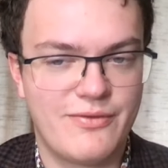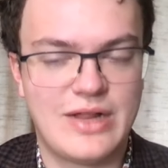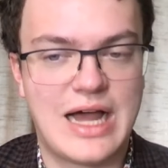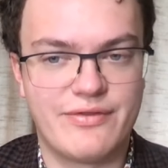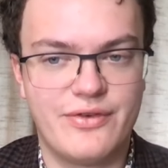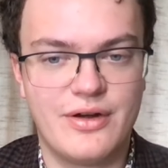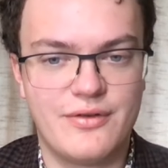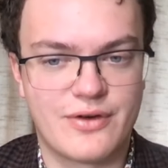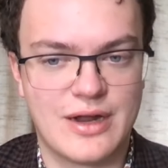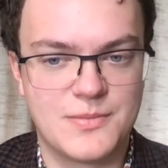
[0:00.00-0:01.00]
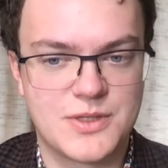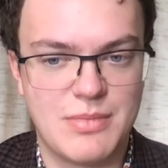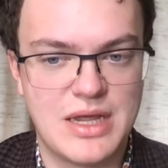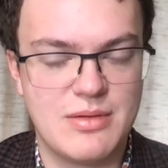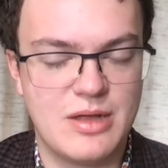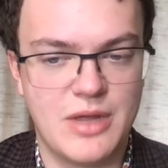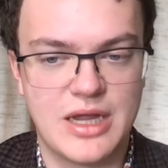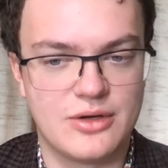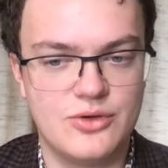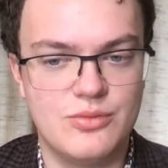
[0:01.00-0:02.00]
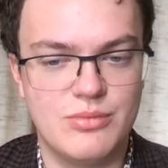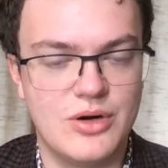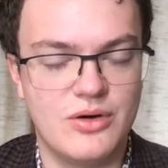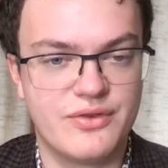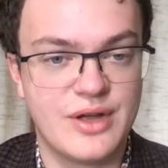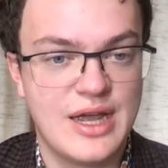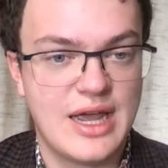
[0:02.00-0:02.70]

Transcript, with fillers: flat-footed for him to make, make a new move.